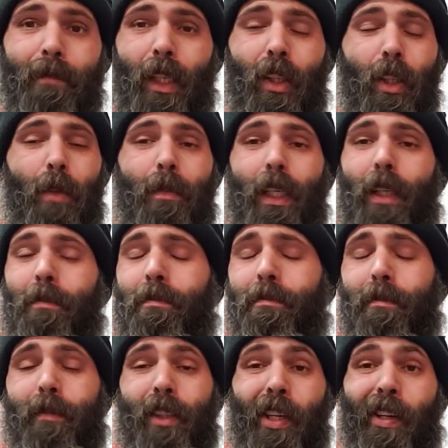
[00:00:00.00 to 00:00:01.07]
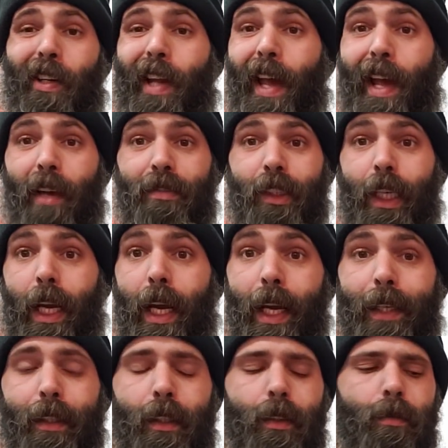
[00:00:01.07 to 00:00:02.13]
aluminum 1.5-ton
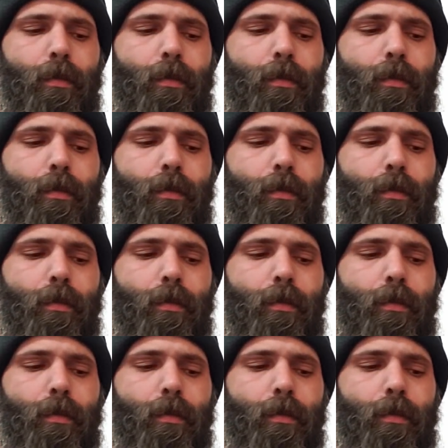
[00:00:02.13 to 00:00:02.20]
jack,